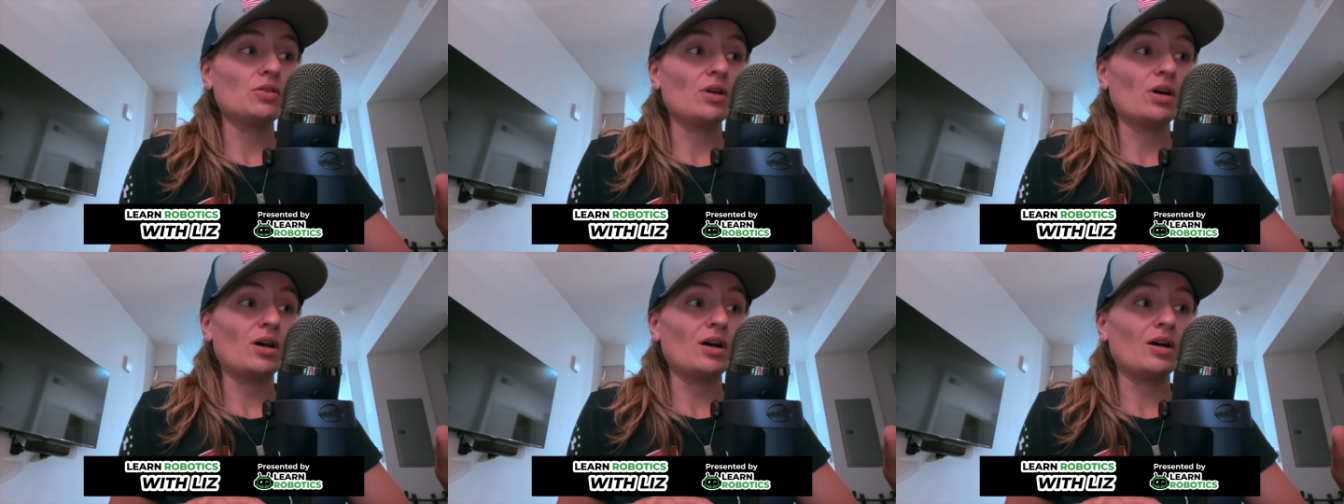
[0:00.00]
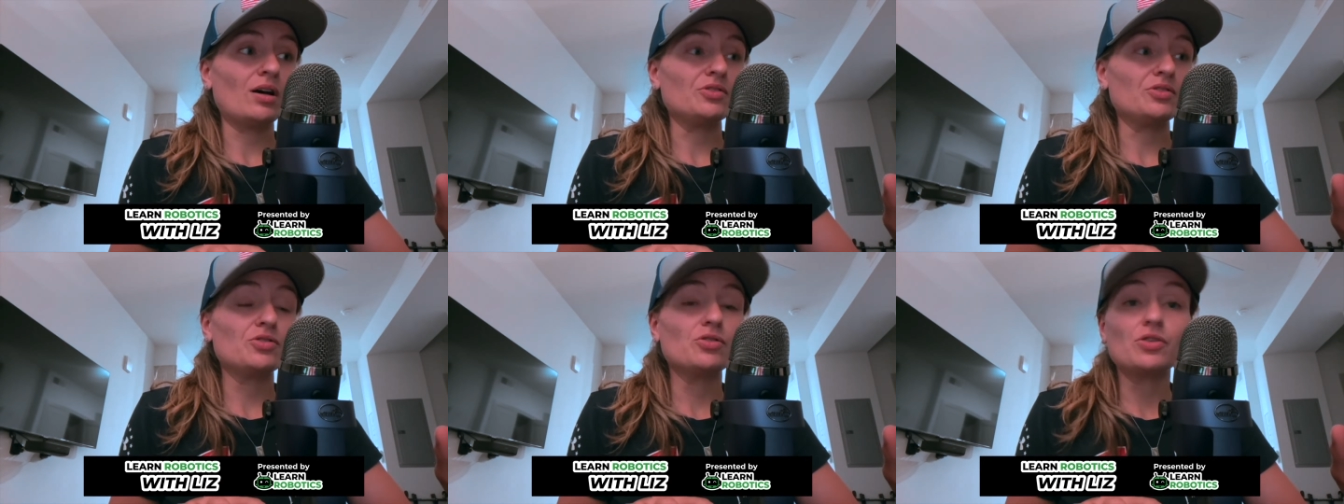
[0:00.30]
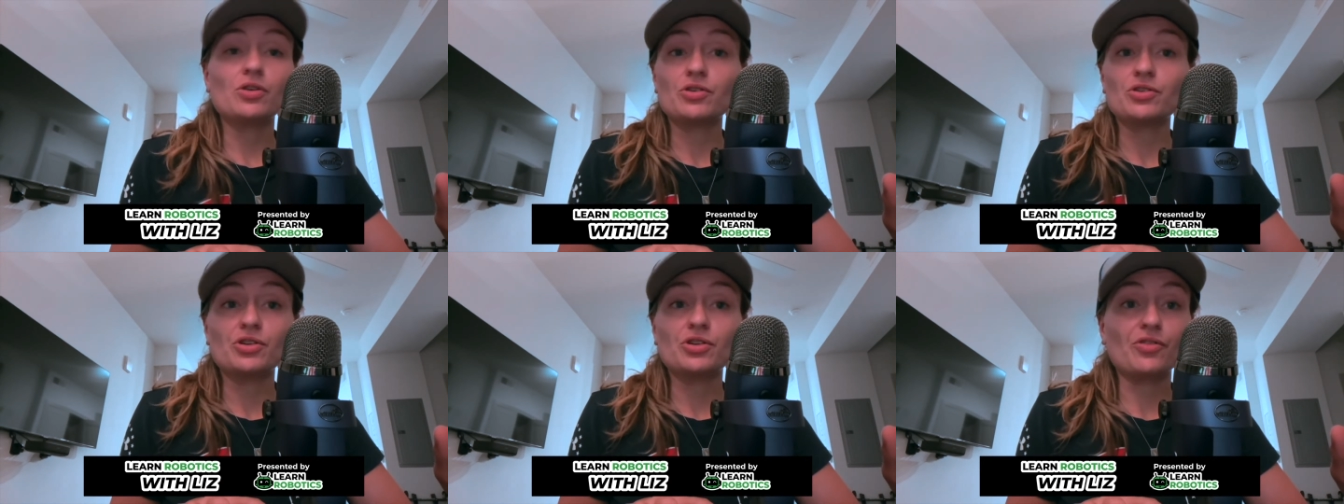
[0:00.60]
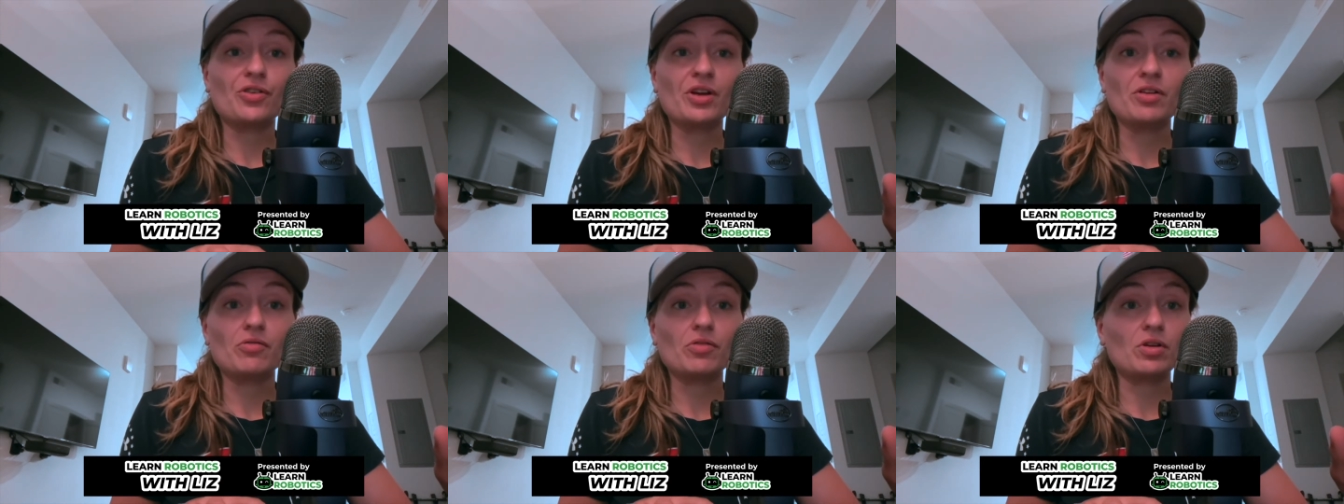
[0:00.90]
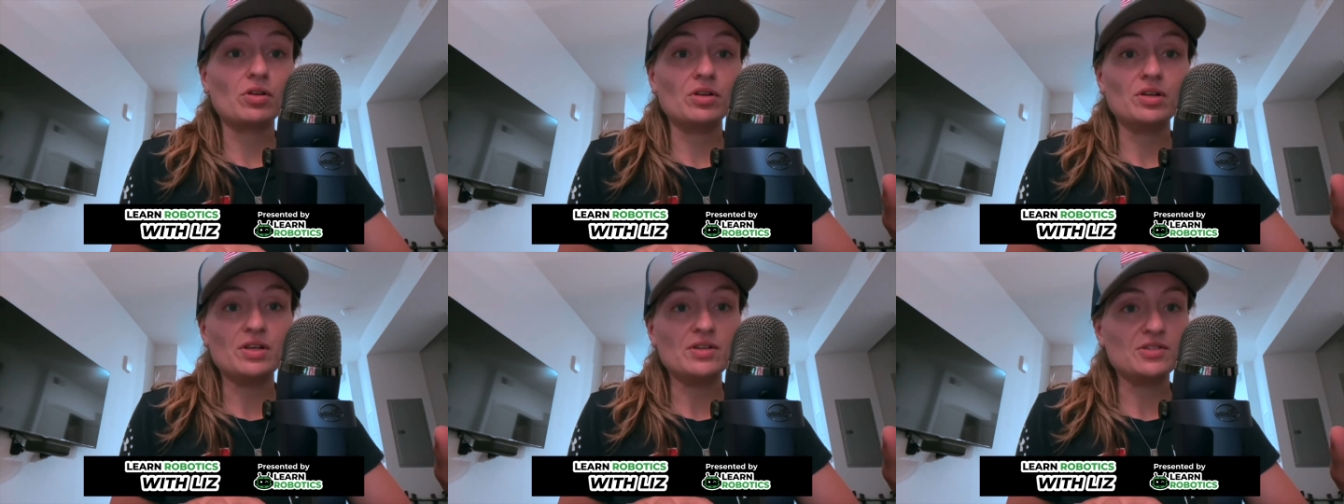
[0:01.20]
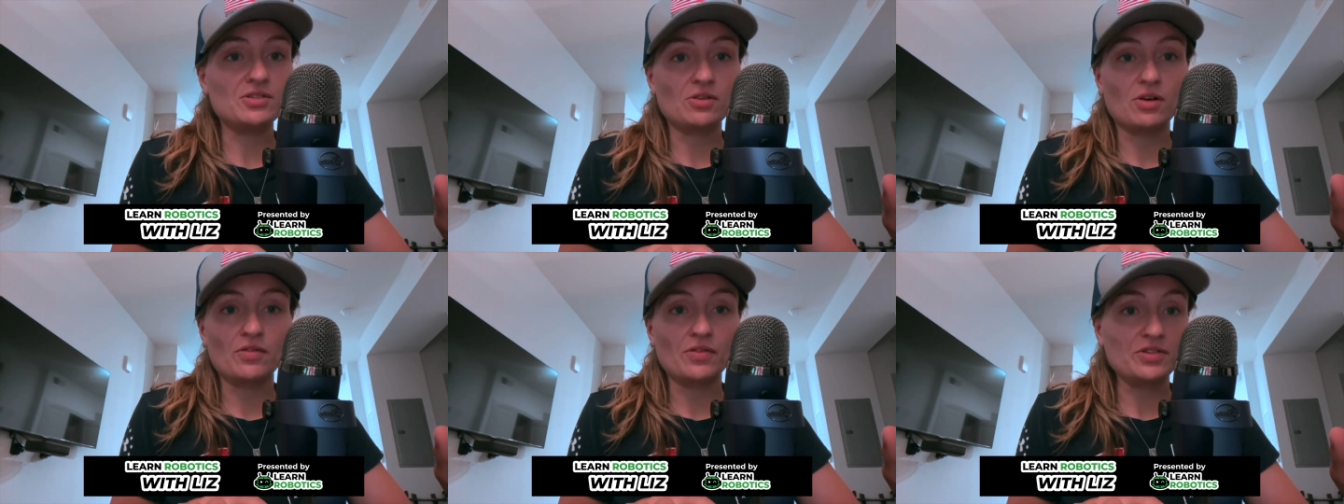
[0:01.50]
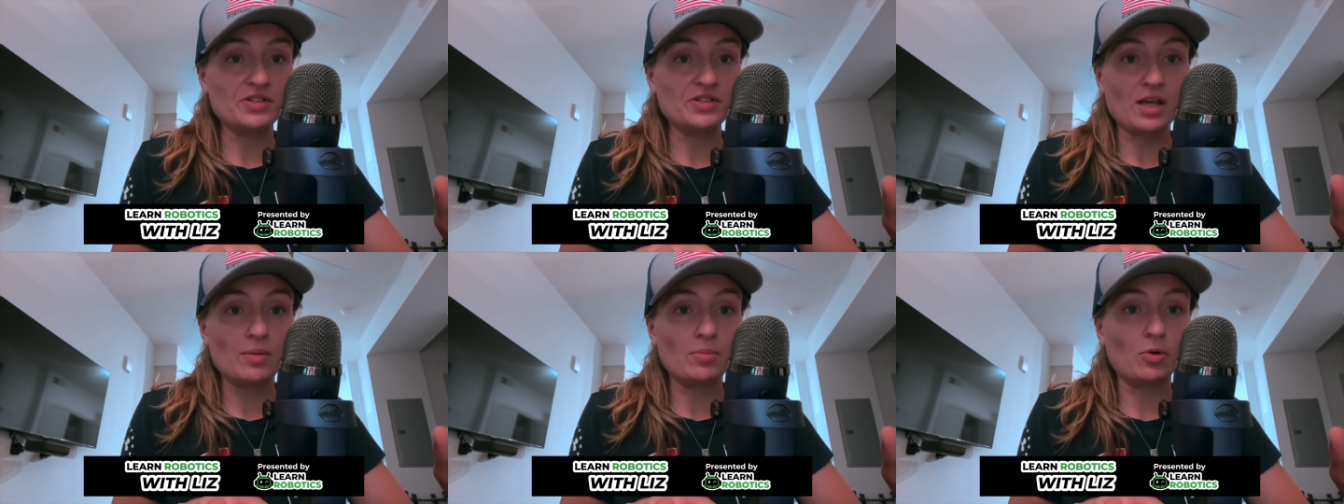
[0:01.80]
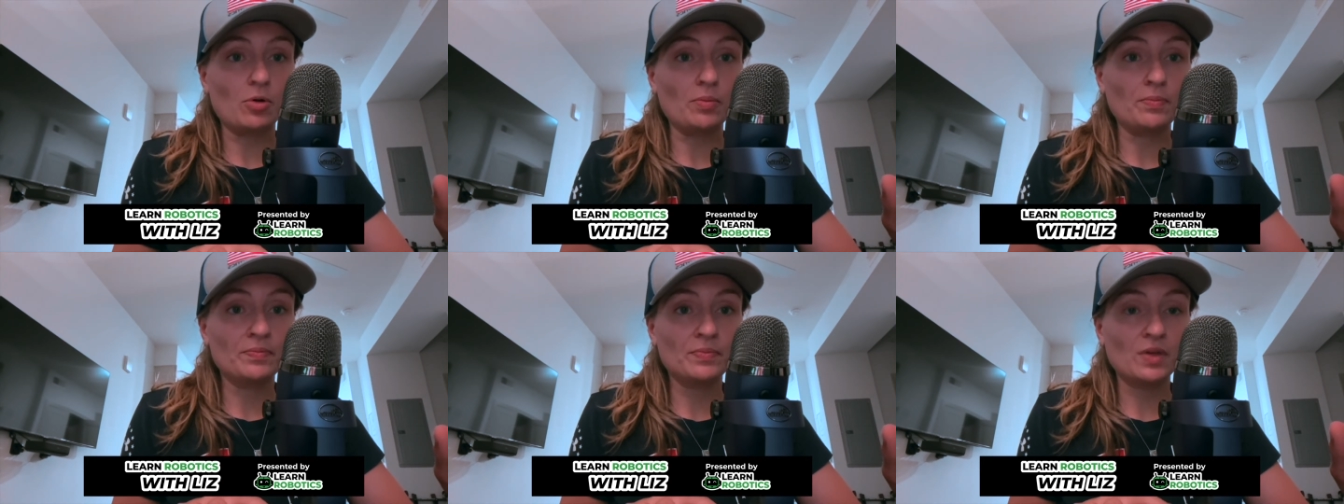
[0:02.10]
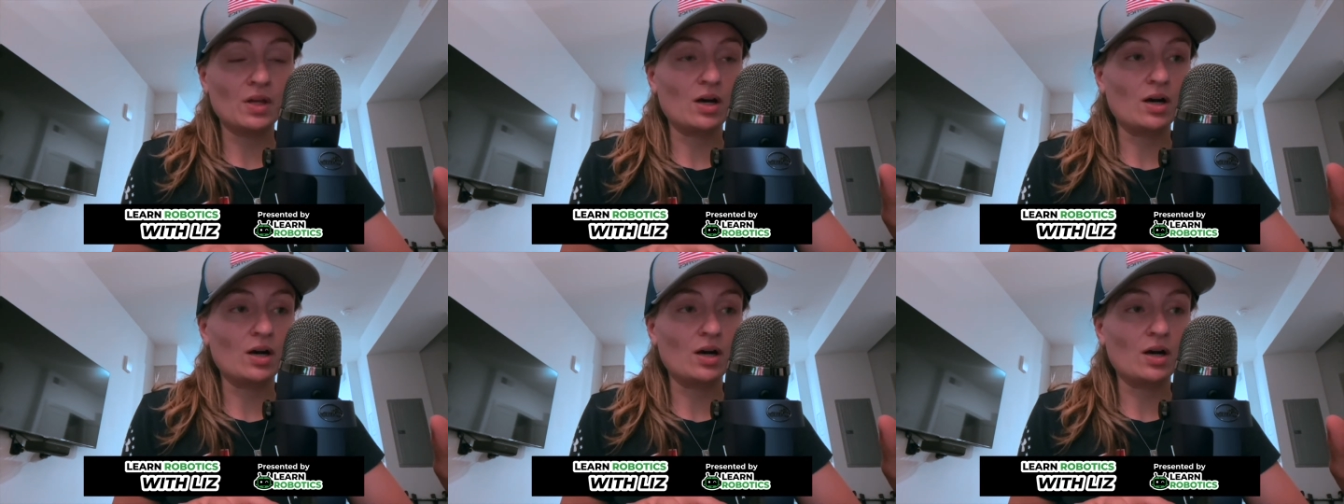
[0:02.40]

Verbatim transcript: a two year degree really isn't on the table.